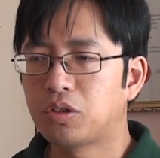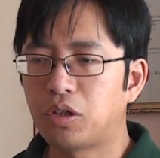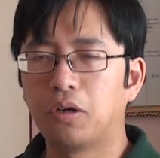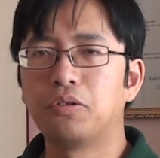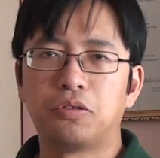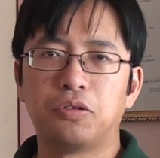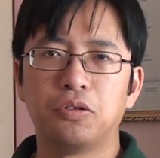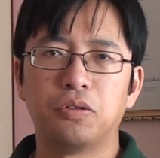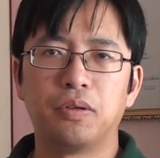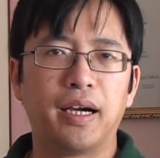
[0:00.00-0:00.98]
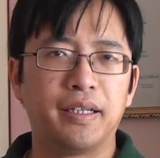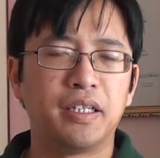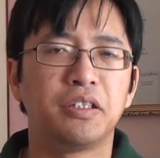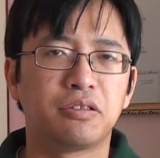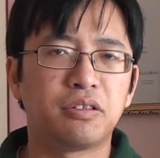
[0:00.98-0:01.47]
go to an
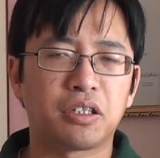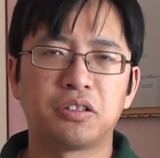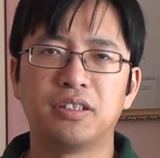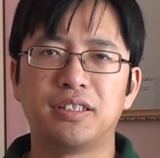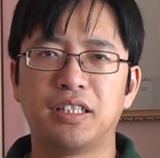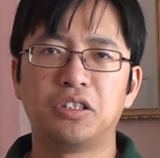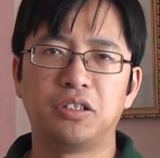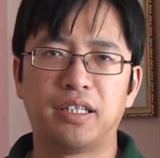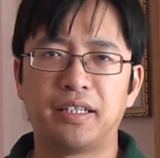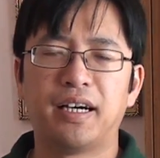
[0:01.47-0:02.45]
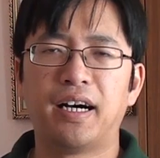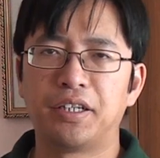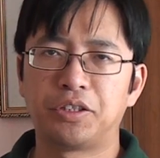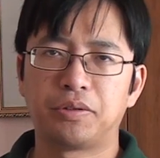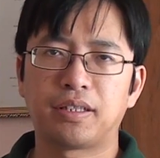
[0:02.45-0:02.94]
introduction session at an
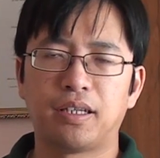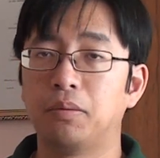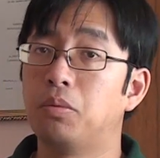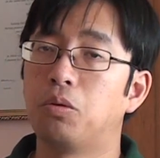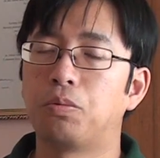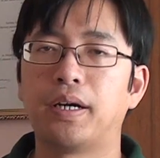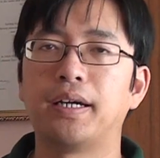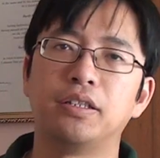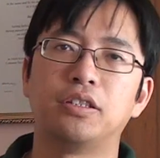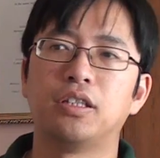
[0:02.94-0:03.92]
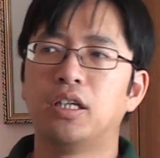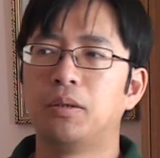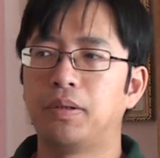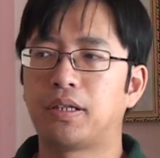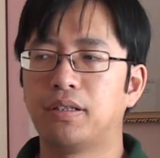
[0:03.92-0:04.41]
archery club or range,
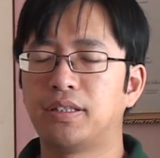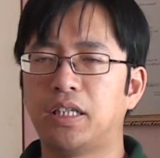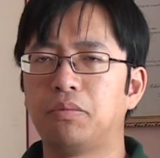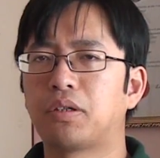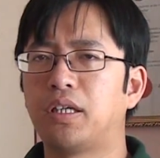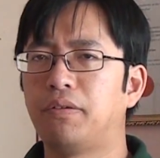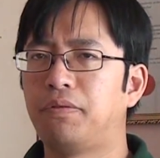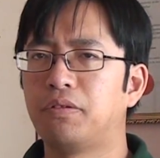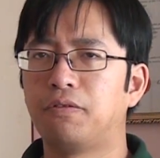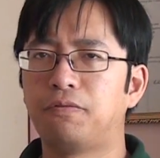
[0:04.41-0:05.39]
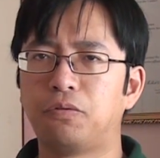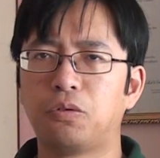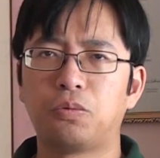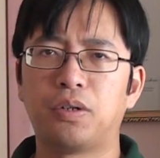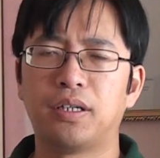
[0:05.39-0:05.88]
because that would give you the
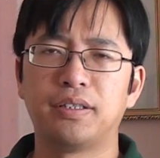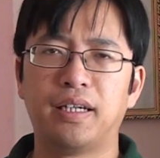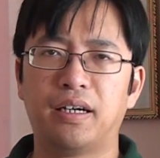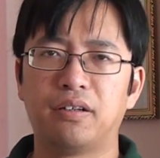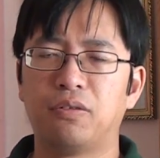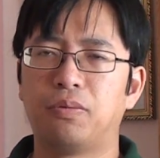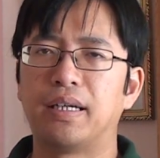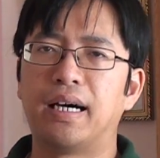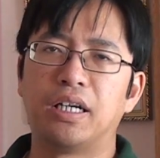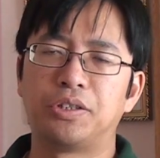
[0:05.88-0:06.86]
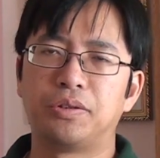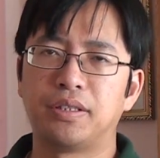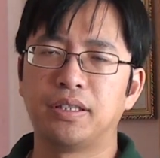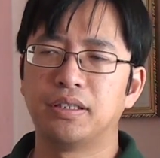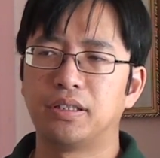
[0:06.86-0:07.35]
full rundown of what
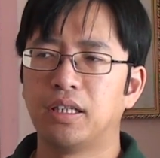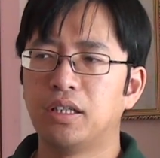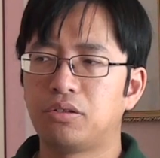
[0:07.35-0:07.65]
archery is.